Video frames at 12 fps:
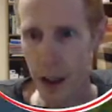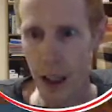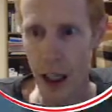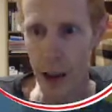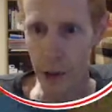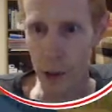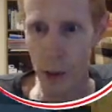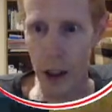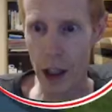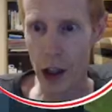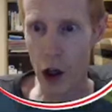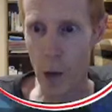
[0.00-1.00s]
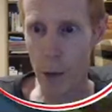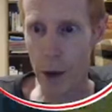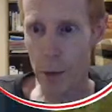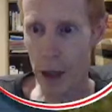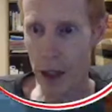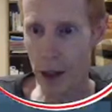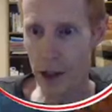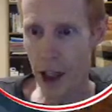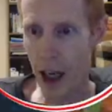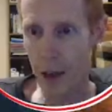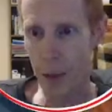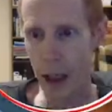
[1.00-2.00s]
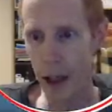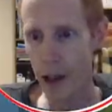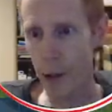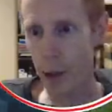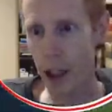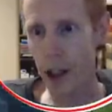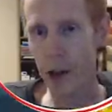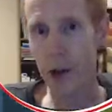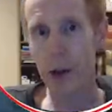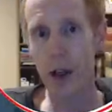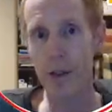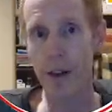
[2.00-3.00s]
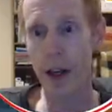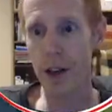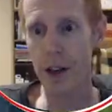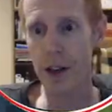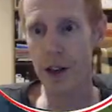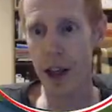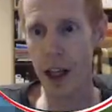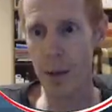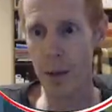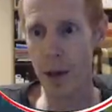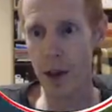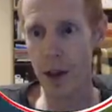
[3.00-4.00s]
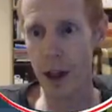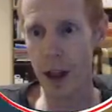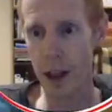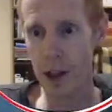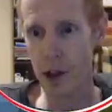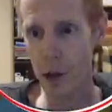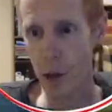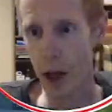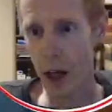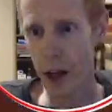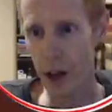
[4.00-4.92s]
I was really hoping, because yeah, in my other playthrough I found the same thing as well.